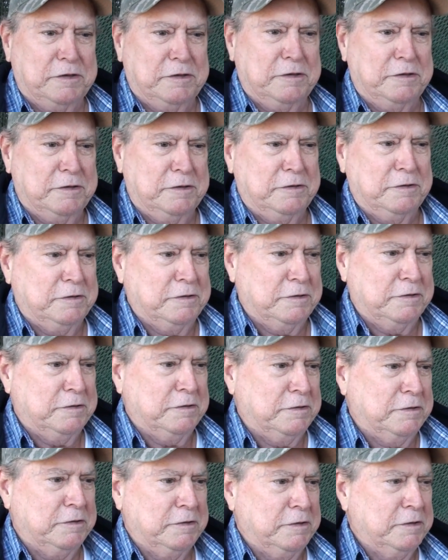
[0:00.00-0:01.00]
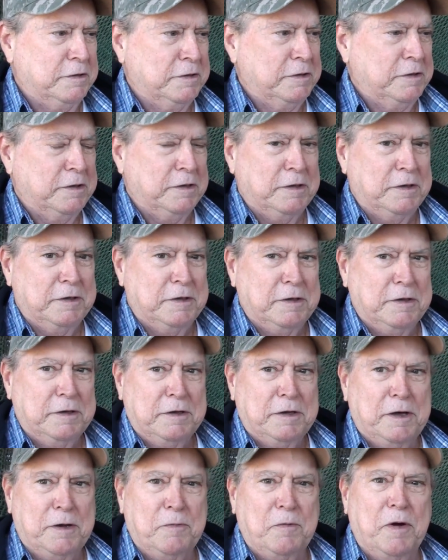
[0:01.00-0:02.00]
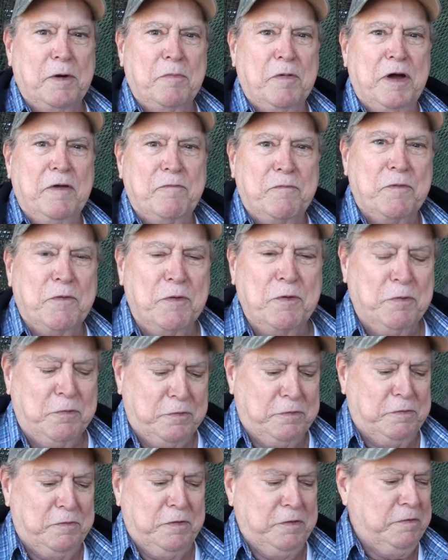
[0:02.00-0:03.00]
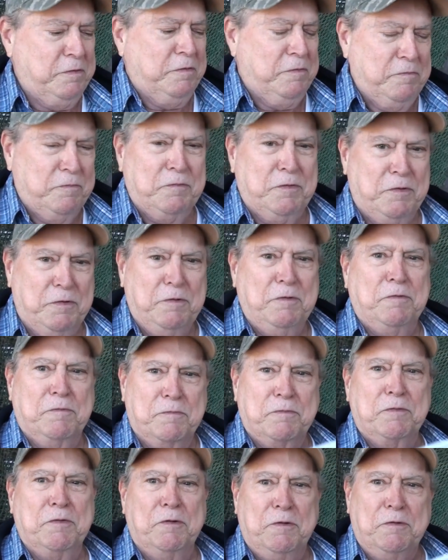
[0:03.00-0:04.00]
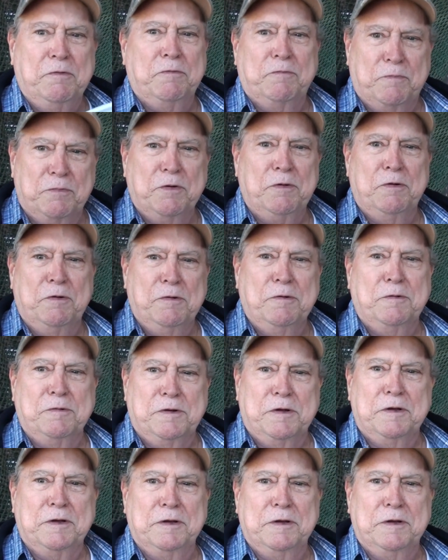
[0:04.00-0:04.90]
I want my food. Food, food, food.